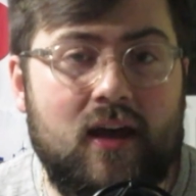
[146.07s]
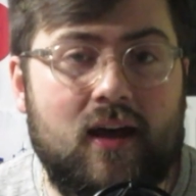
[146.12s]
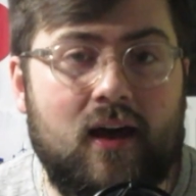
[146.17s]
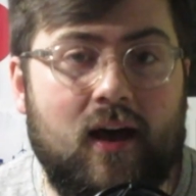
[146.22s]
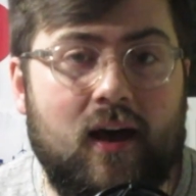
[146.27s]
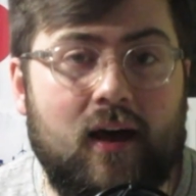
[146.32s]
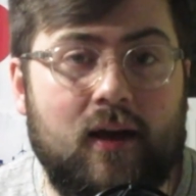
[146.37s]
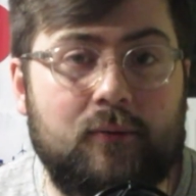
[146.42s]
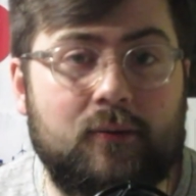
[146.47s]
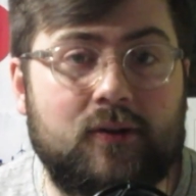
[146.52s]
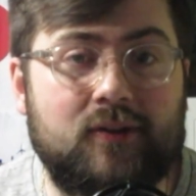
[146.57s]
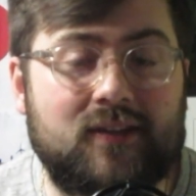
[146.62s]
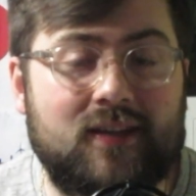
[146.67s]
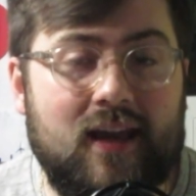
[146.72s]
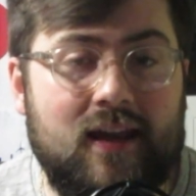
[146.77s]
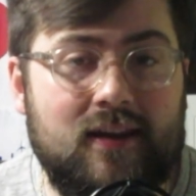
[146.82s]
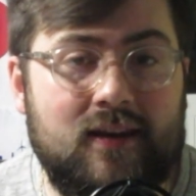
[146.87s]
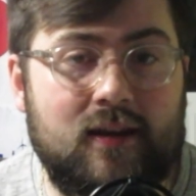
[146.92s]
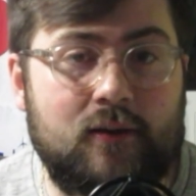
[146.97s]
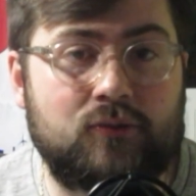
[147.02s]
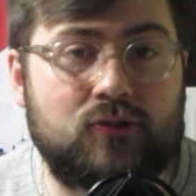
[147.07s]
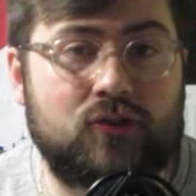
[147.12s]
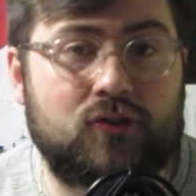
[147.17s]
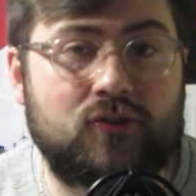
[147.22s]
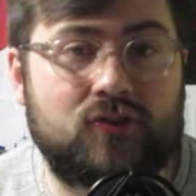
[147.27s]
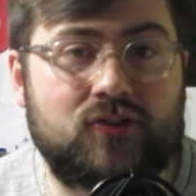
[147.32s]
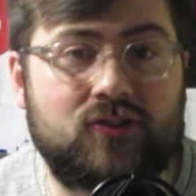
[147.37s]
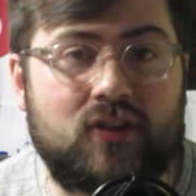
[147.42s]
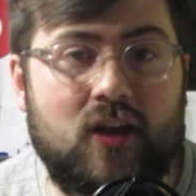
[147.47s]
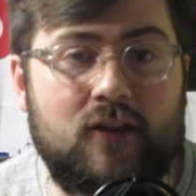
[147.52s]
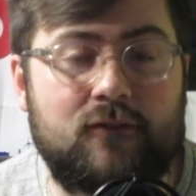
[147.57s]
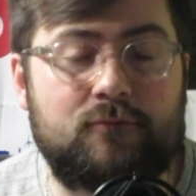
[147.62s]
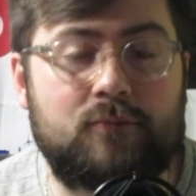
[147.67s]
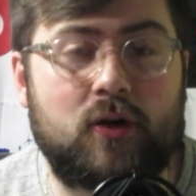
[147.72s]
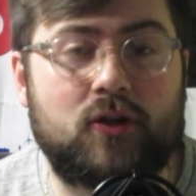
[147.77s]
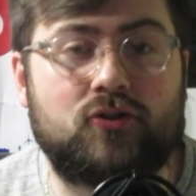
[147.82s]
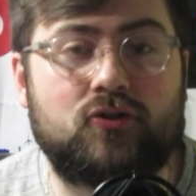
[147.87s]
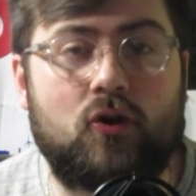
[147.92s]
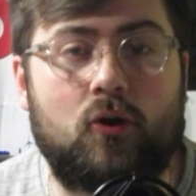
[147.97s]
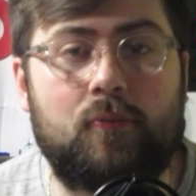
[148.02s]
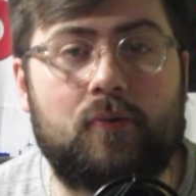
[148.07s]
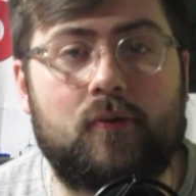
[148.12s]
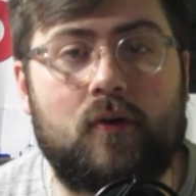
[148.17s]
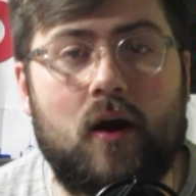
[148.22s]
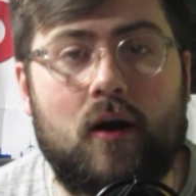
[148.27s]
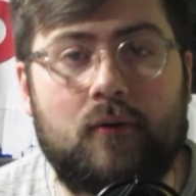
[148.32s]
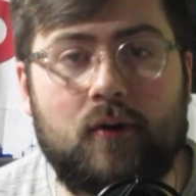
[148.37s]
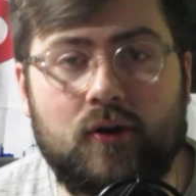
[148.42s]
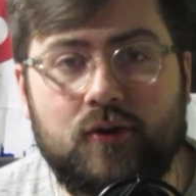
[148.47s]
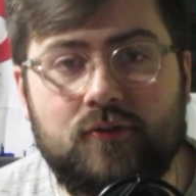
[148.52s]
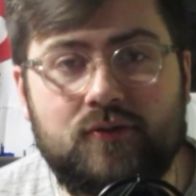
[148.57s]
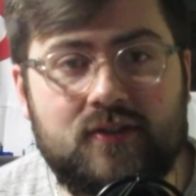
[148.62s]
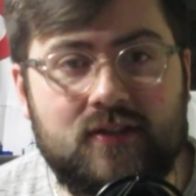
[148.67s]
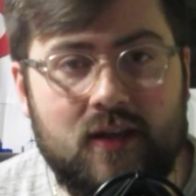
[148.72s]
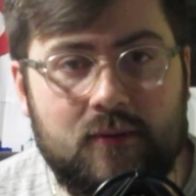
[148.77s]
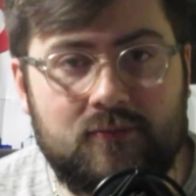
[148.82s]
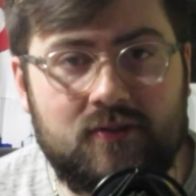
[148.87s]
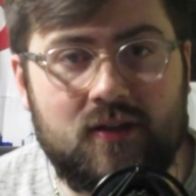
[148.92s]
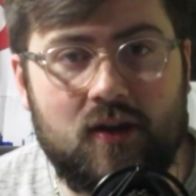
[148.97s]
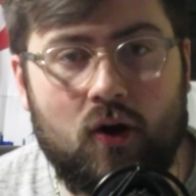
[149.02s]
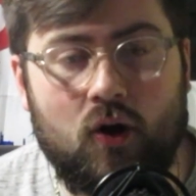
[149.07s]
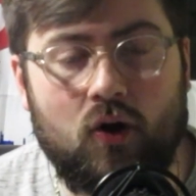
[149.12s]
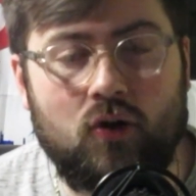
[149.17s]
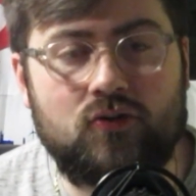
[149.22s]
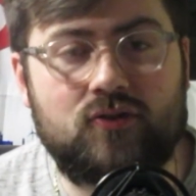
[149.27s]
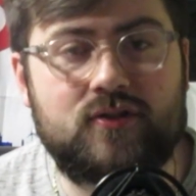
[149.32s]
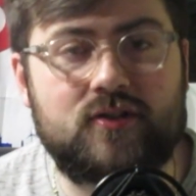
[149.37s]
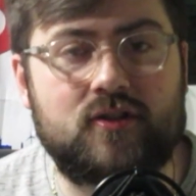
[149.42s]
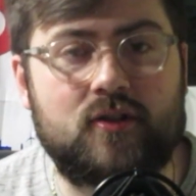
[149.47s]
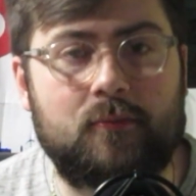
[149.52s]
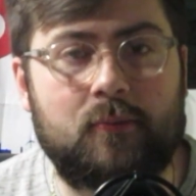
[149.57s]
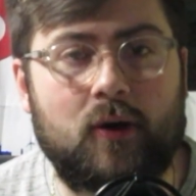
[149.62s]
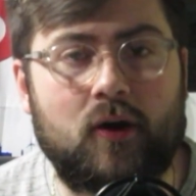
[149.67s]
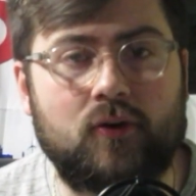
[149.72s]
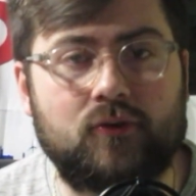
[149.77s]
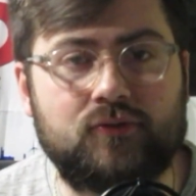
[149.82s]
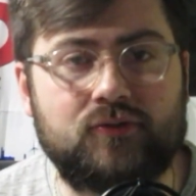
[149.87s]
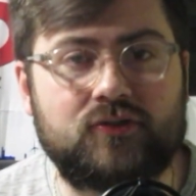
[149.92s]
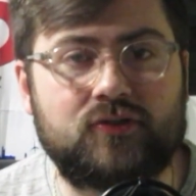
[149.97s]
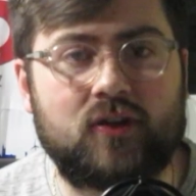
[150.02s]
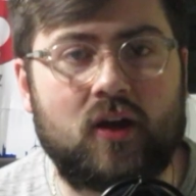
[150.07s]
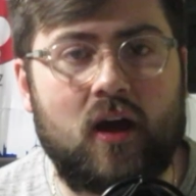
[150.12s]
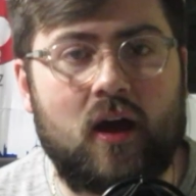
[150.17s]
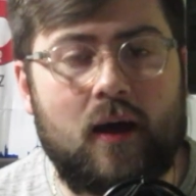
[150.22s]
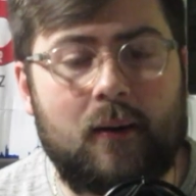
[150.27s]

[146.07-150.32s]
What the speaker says: Again, it was a good save by Joel Pereira, who tipped it onto the post.